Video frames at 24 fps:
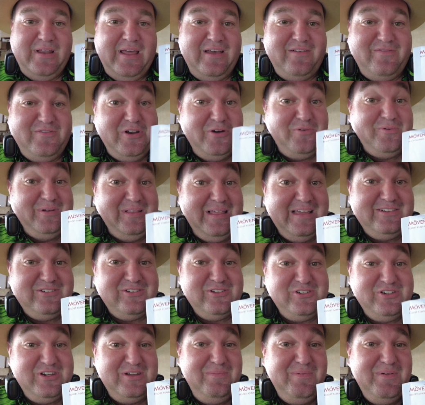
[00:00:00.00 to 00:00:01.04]
have no
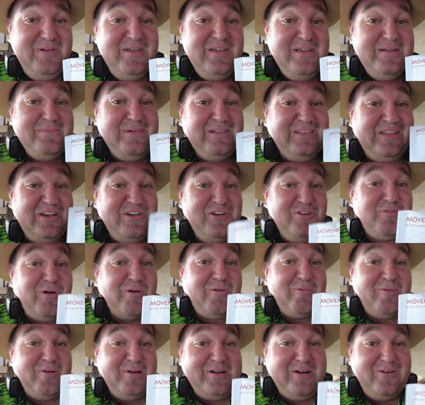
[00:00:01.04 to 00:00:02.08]
relationship, but they knew where
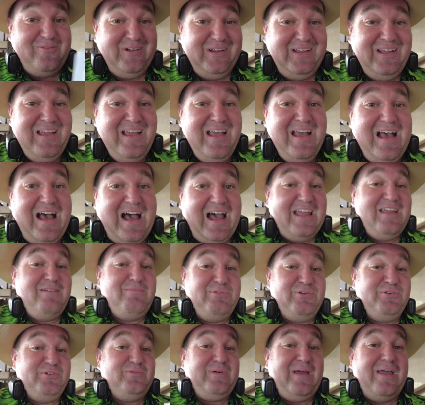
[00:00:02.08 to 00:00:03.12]
we were going. I am
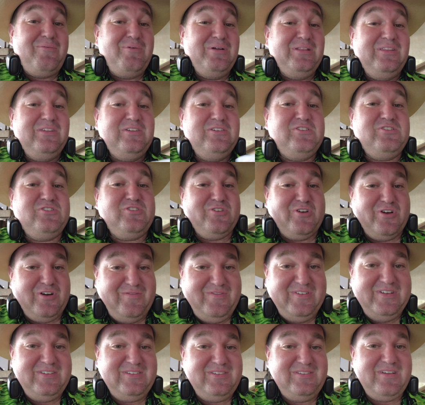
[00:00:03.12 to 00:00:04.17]
blown away with the
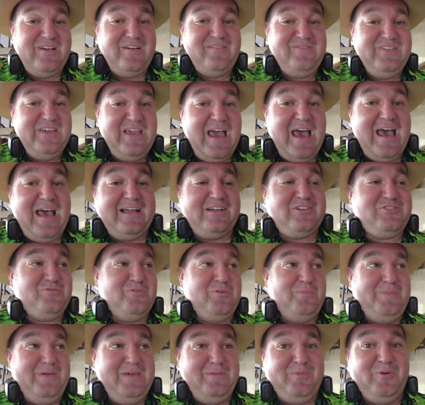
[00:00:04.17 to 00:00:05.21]
service of the
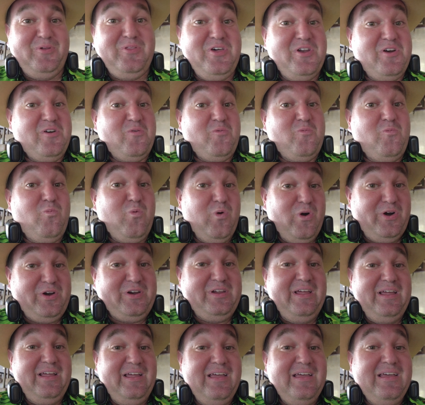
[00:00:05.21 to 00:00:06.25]
actual people that are
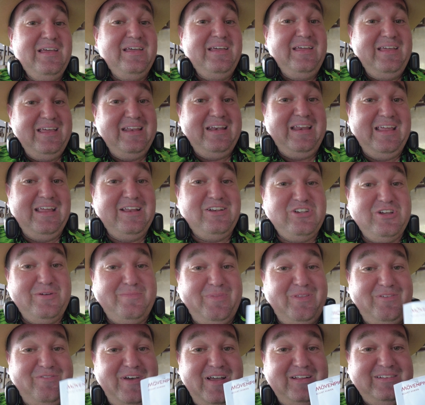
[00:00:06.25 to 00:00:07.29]
working in Egypt.
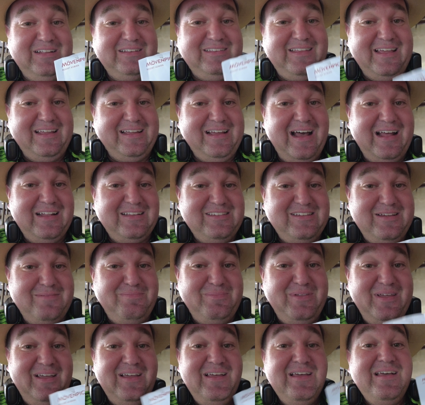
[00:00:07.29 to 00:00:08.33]
The fact that they got
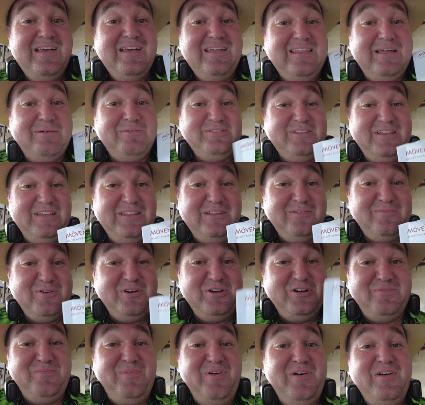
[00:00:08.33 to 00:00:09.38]
something that was in the
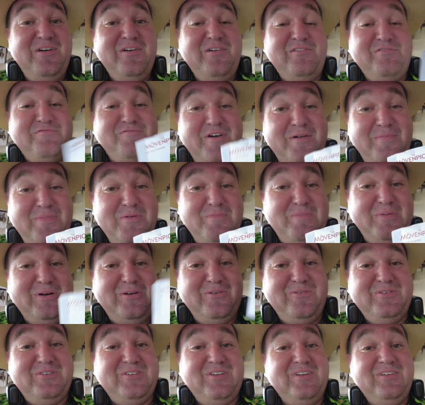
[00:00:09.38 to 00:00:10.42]
room from the
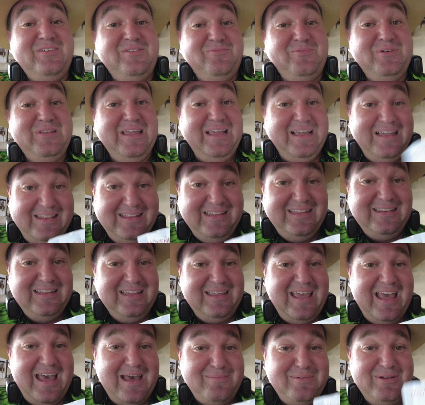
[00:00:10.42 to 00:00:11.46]
boat when they cleaned the
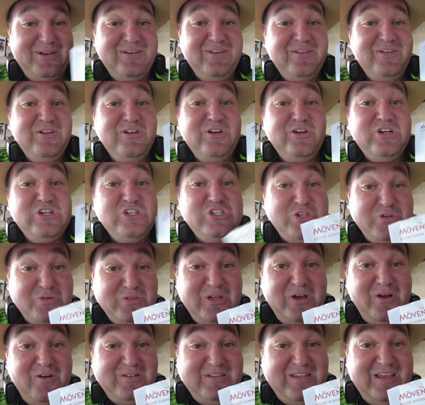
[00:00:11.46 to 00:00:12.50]
cabin to
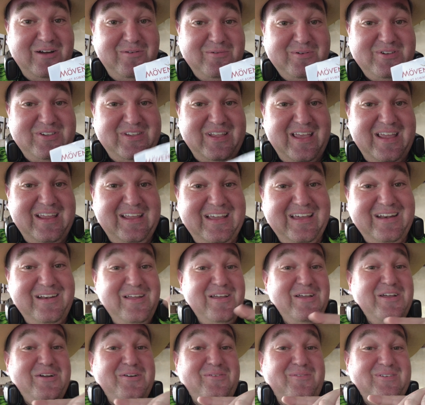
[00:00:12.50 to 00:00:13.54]
the hotel we're staying in,
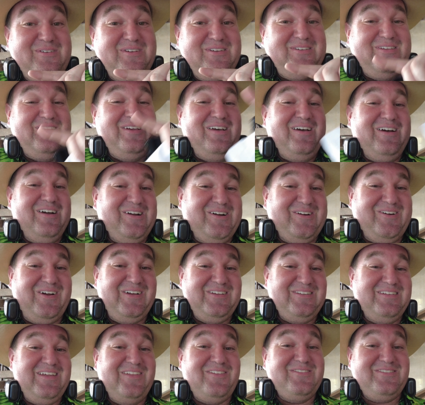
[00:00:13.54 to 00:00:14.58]
which is
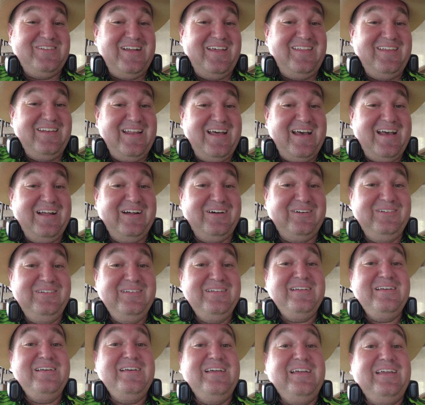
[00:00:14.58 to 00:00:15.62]
across the other side of the Nile.
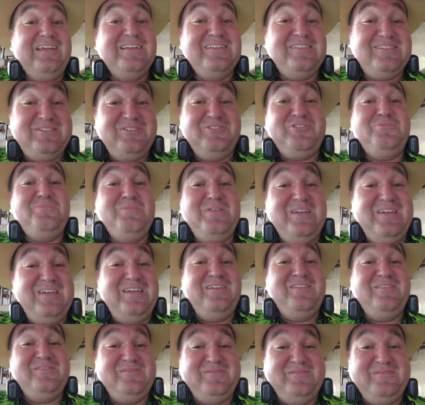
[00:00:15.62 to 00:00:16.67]
Consider me
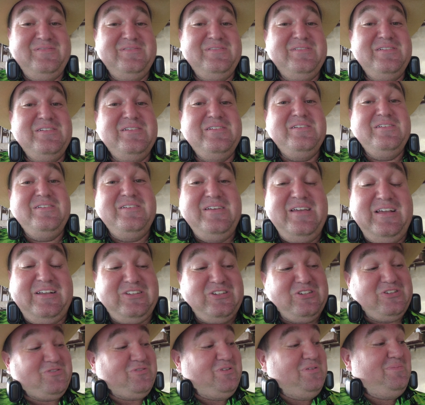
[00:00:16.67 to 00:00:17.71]

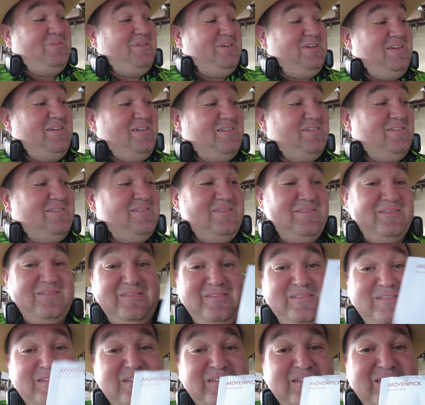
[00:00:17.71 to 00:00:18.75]
extremely
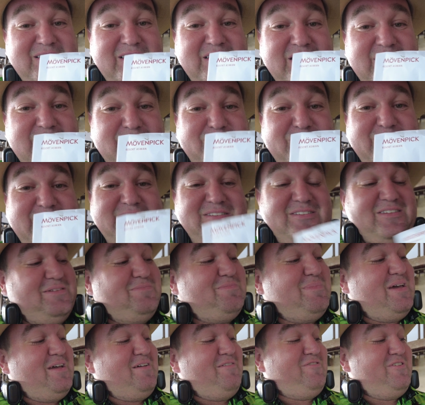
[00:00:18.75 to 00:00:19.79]
impressed. See,
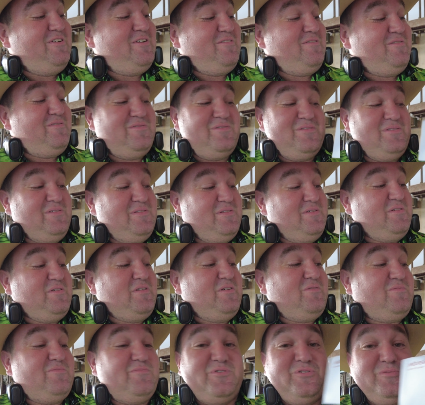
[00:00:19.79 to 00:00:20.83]
Mayfair,
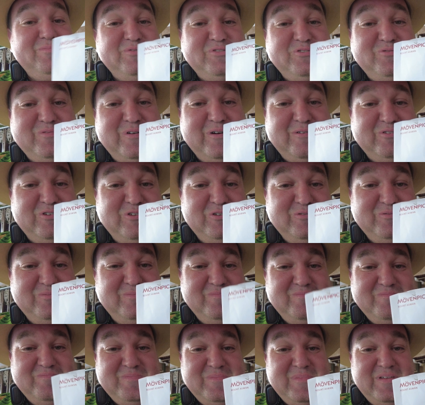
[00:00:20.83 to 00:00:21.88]
room 202.
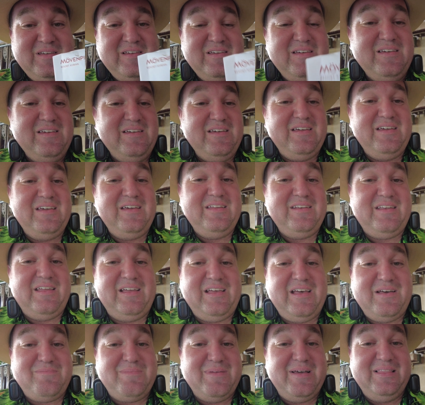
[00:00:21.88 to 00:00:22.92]
And I
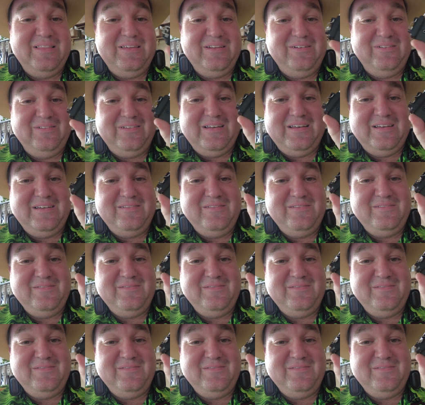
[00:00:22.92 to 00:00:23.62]
got my little uh,